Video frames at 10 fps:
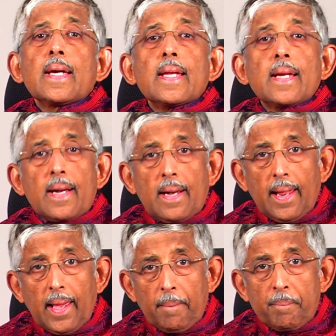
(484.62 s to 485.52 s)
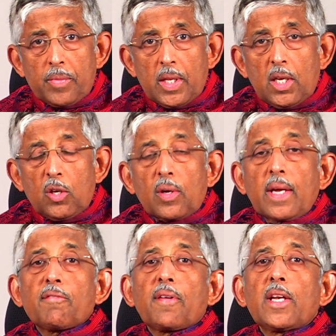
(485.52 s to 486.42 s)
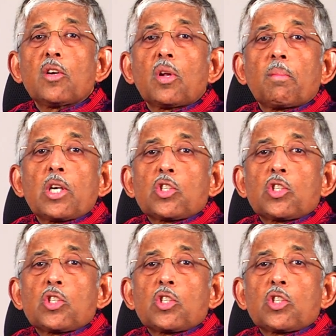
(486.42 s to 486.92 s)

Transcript: in a day you can find out your blood